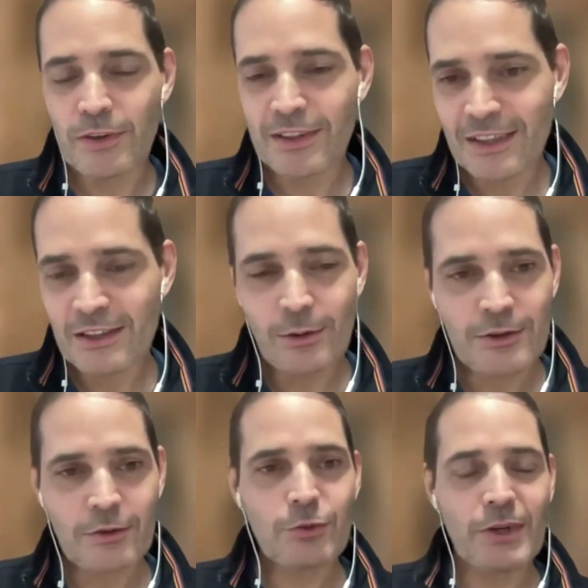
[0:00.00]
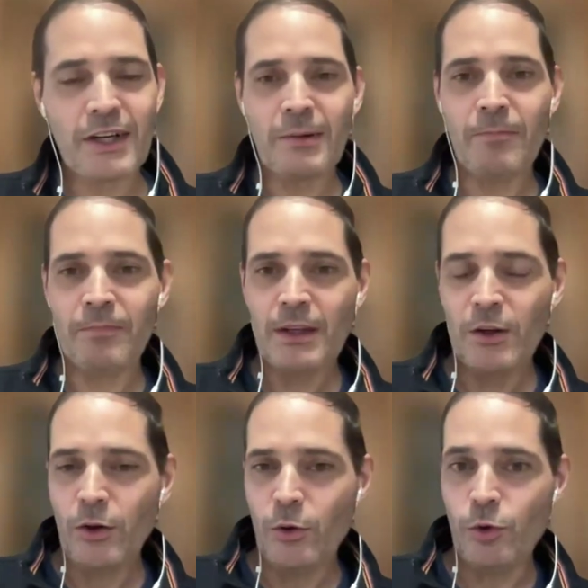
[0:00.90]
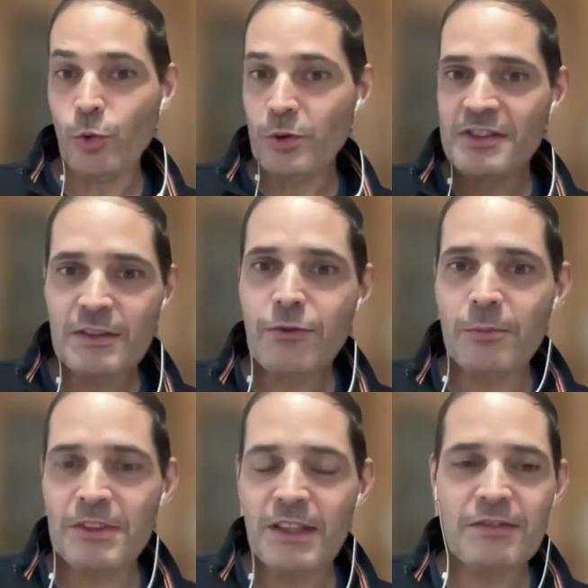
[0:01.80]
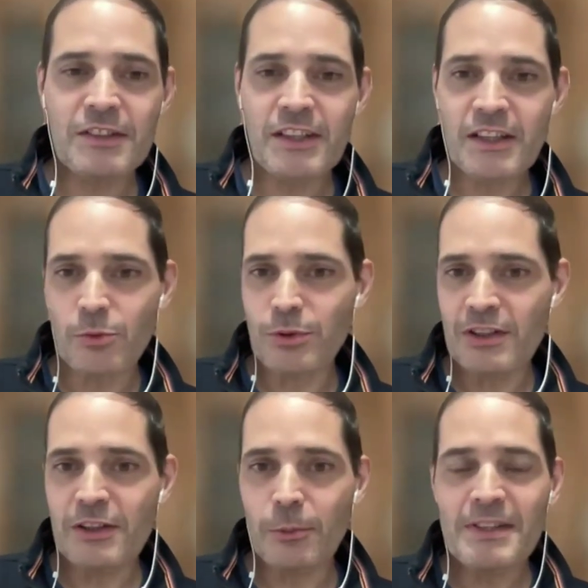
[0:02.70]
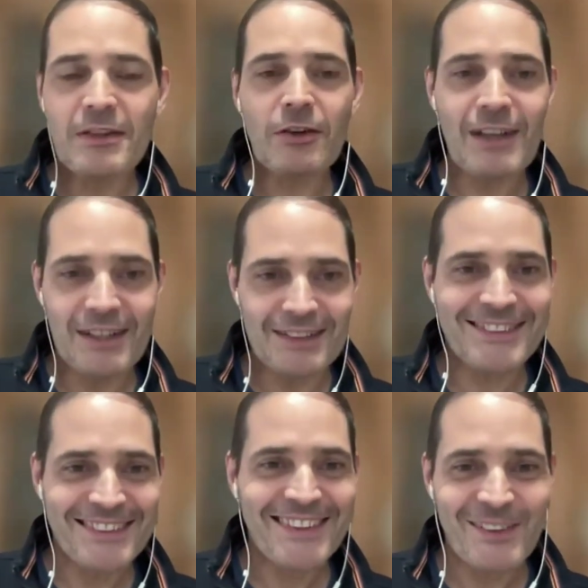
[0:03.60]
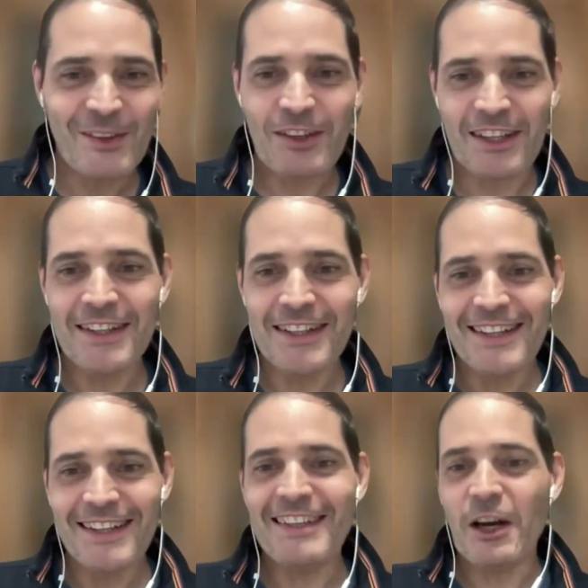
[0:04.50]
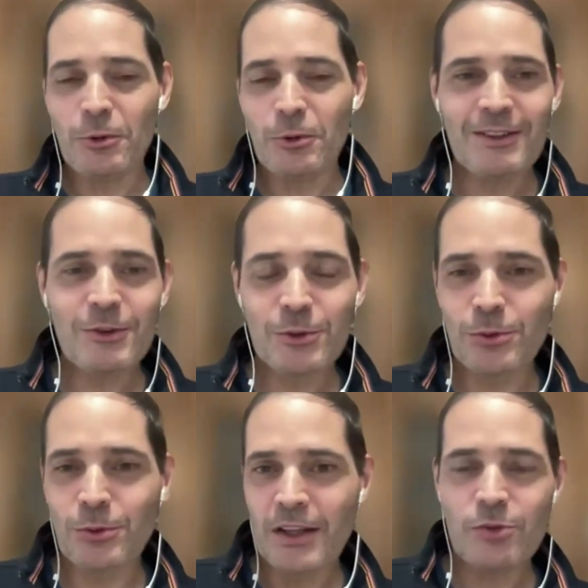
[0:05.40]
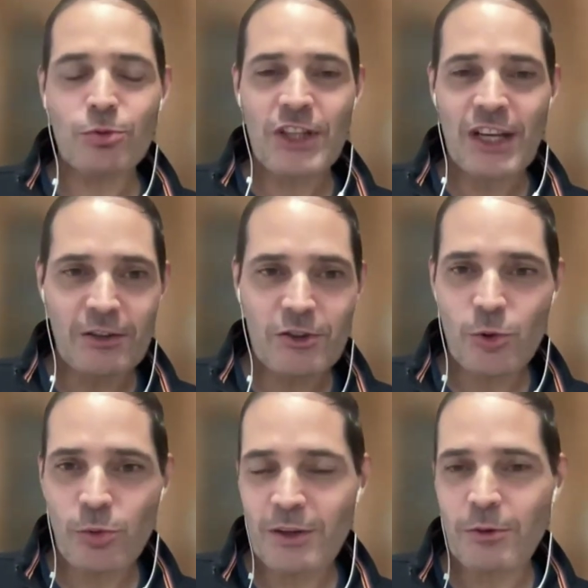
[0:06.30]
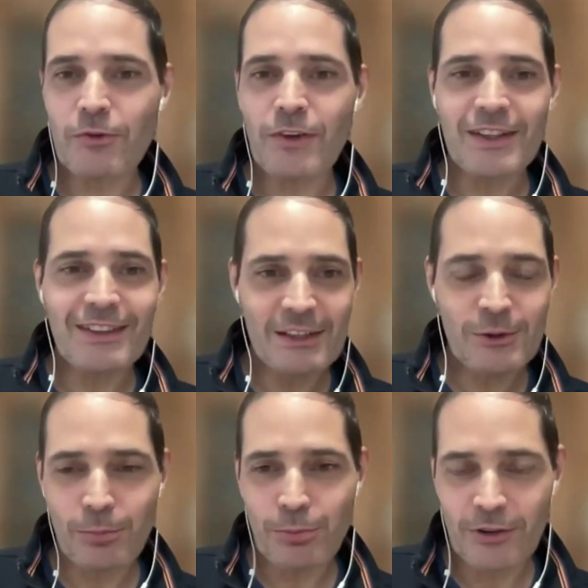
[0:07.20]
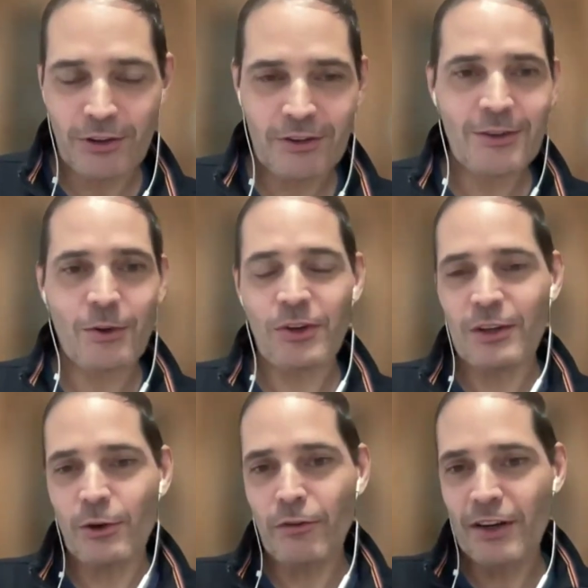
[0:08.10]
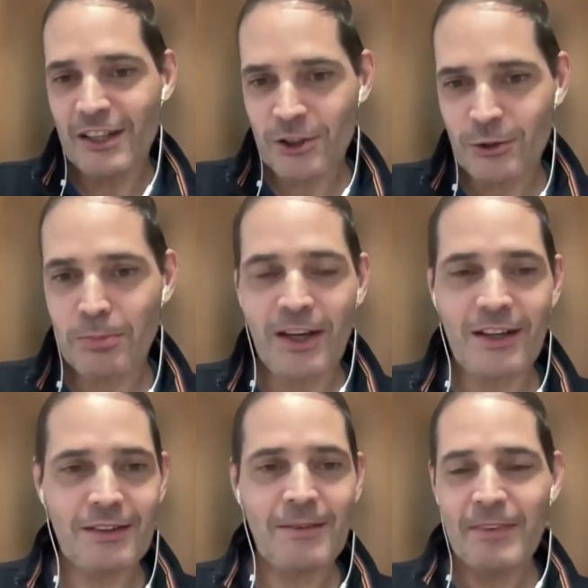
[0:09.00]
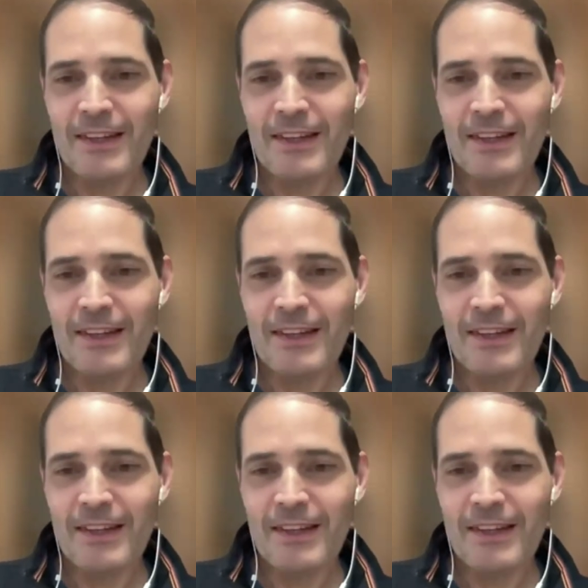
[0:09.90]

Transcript: validate your software, you receive from the FDA really a masterclass. Okay, they are going to challenge the way you validate your product. Okay, your validation plan.